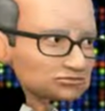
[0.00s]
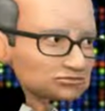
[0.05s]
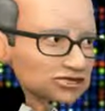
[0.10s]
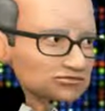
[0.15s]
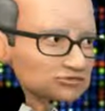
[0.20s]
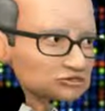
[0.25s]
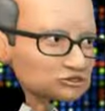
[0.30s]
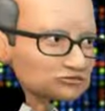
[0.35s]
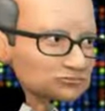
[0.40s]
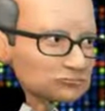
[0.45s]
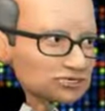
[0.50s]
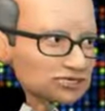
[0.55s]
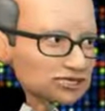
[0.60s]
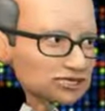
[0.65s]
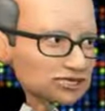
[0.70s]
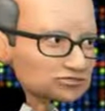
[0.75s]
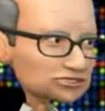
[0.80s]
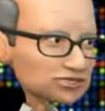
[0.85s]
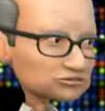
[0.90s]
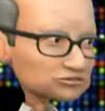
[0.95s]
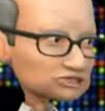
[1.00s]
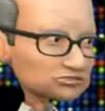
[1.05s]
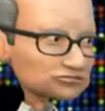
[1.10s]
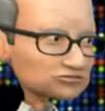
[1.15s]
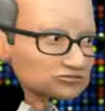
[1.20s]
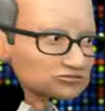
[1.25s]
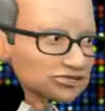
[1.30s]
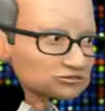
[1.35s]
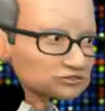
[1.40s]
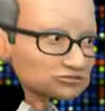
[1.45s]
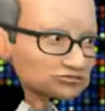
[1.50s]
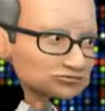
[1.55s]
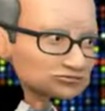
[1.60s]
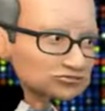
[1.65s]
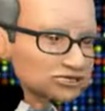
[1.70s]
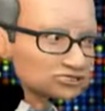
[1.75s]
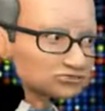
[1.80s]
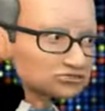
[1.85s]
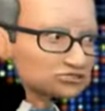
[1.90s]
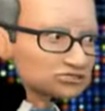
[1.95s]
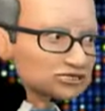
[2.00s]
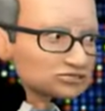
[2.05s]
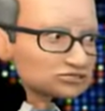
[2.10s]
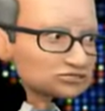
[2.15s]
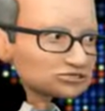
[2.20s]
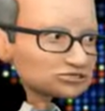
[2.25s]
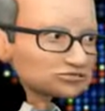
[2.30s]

it would be easy to confuse Texas,